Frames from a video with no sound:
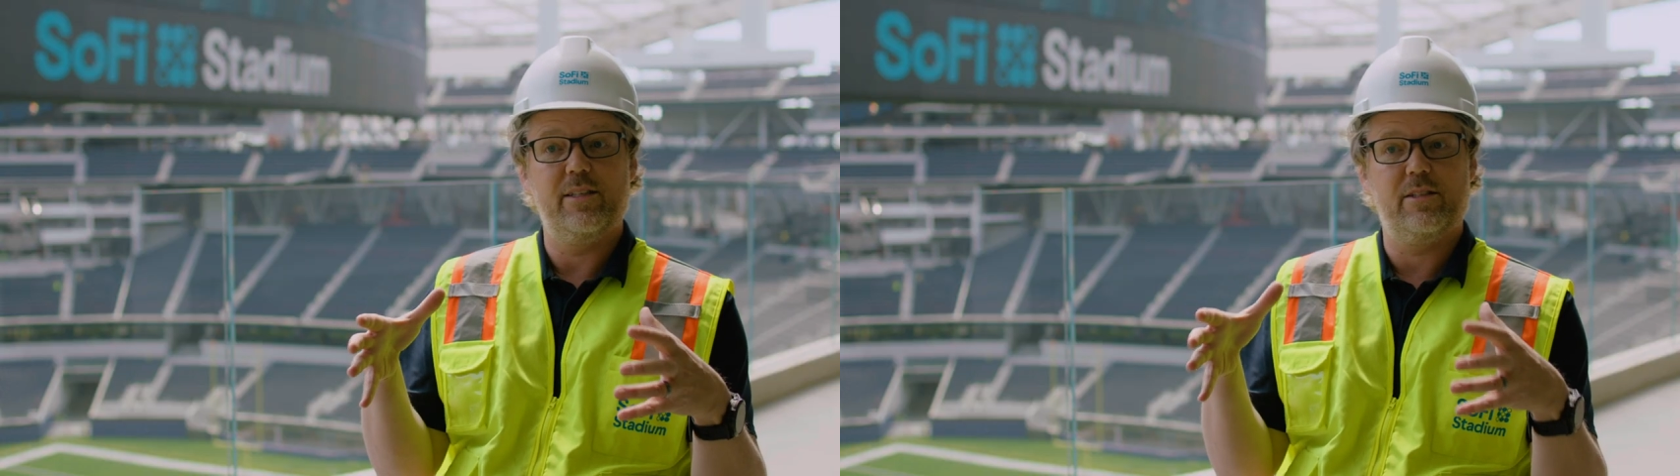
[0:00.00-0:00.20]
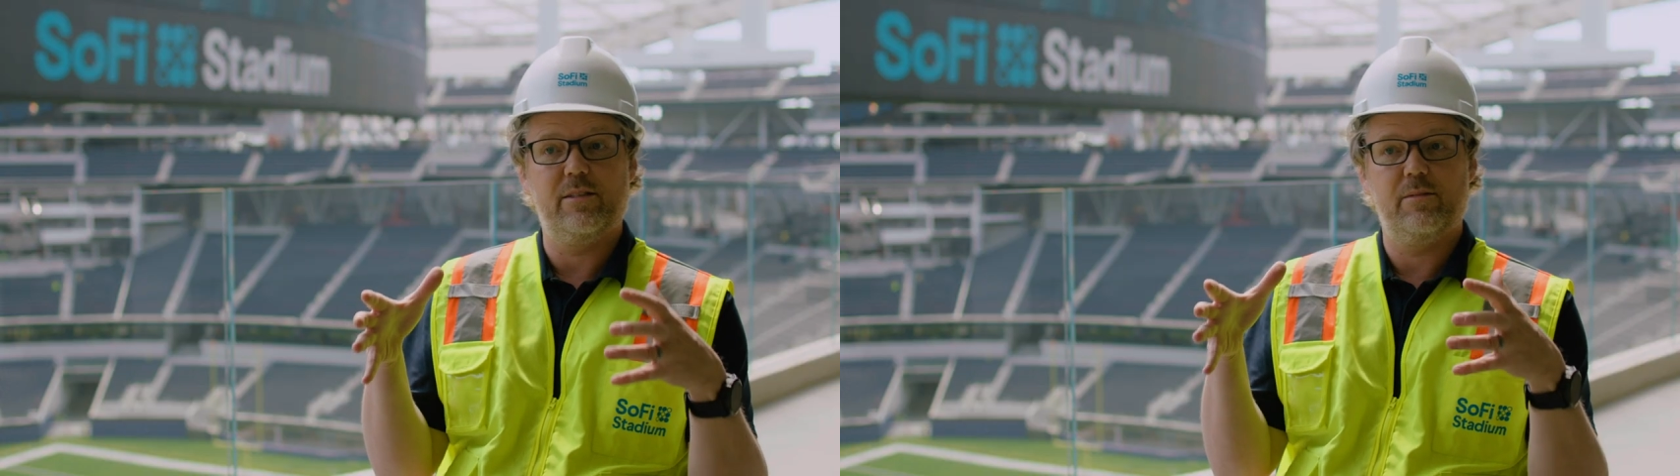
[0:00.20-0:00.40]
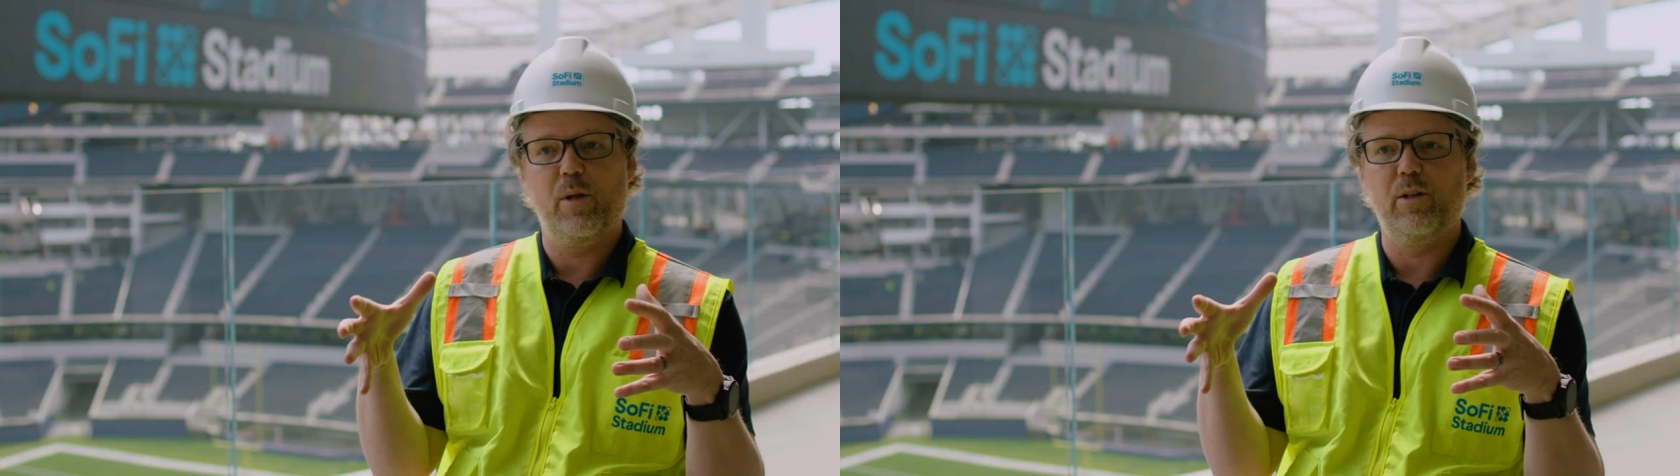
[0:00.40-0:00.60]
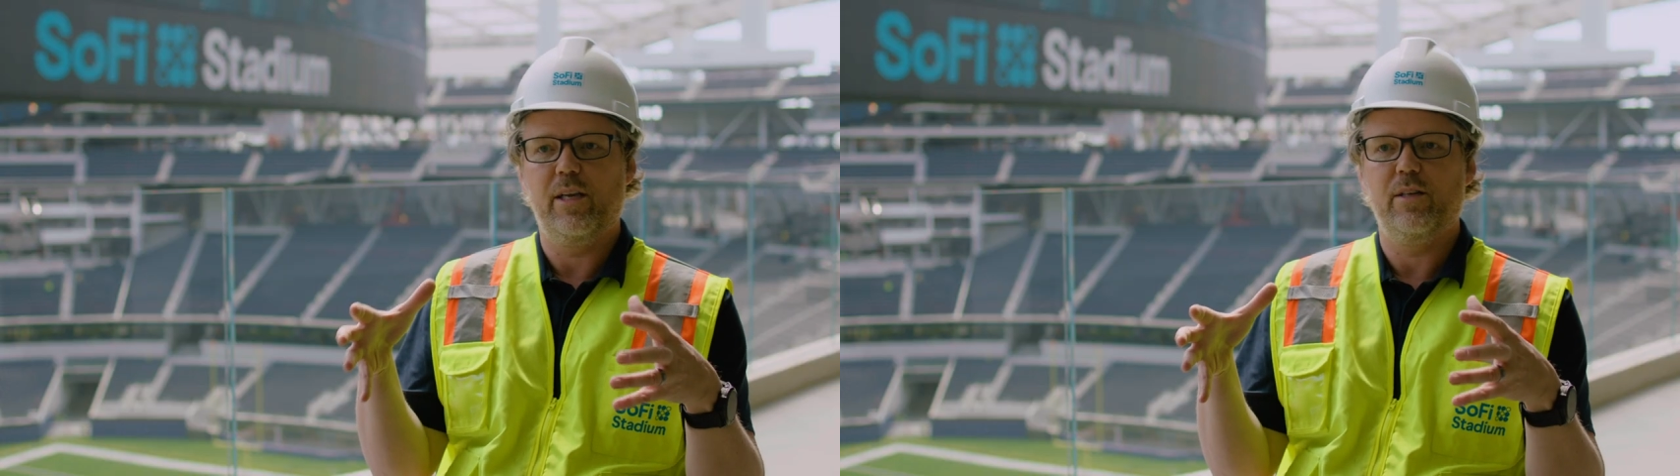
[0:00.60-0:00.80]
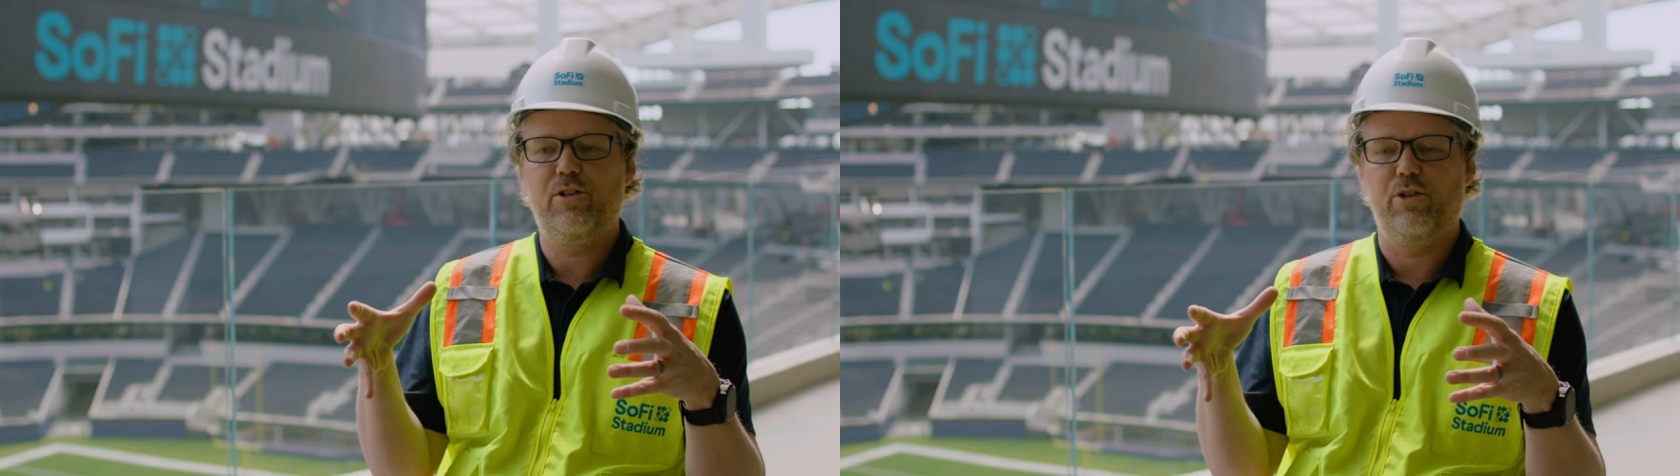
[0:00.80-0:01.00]
this
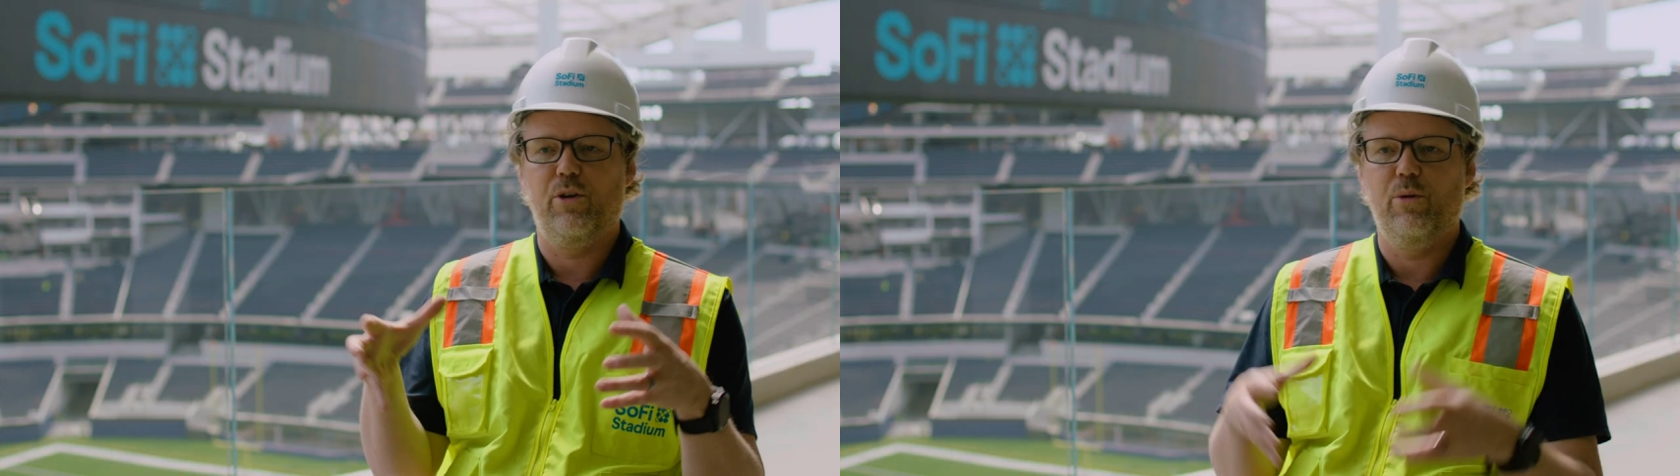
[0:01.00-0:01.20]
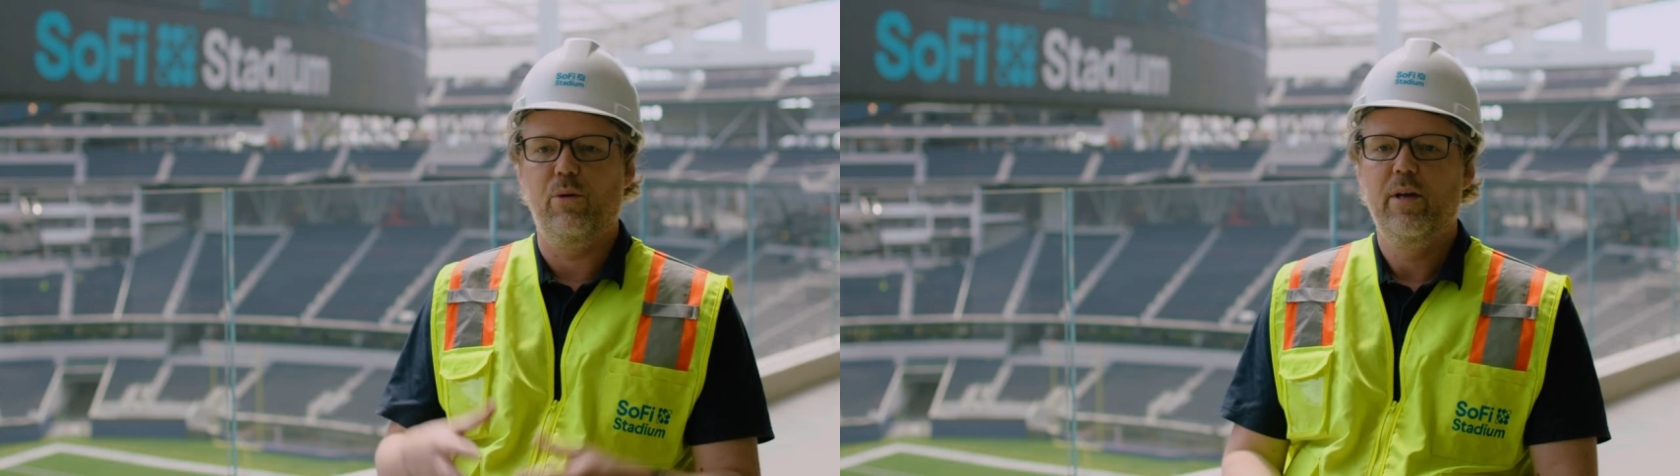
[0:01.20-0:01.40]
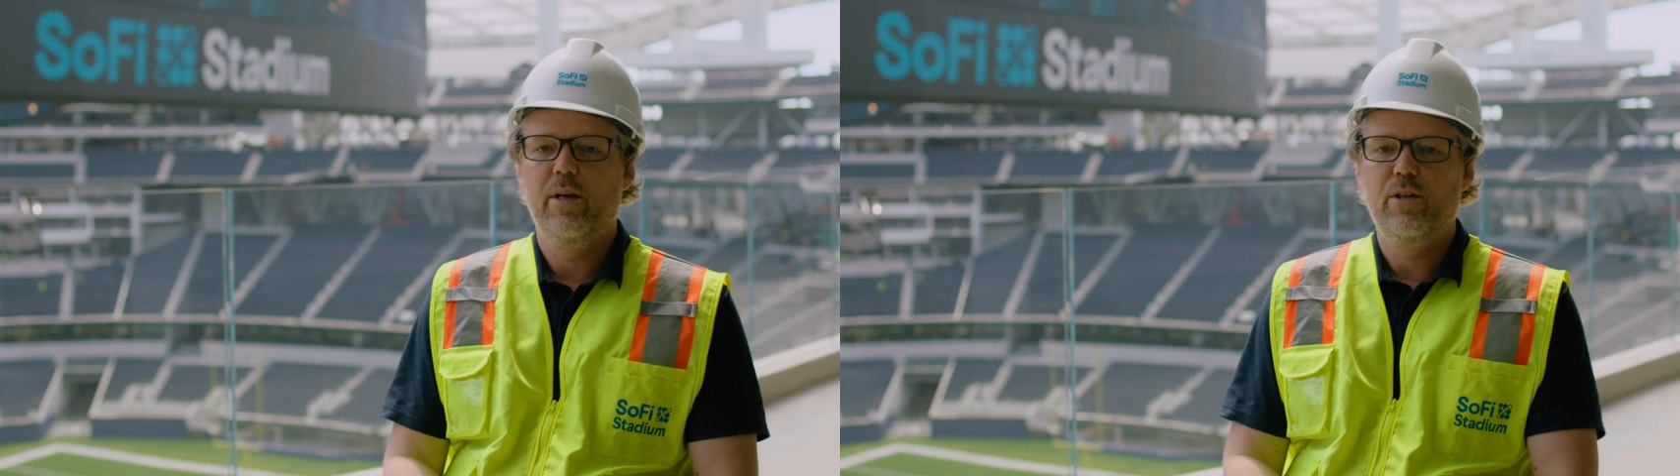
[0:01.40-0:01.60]
building to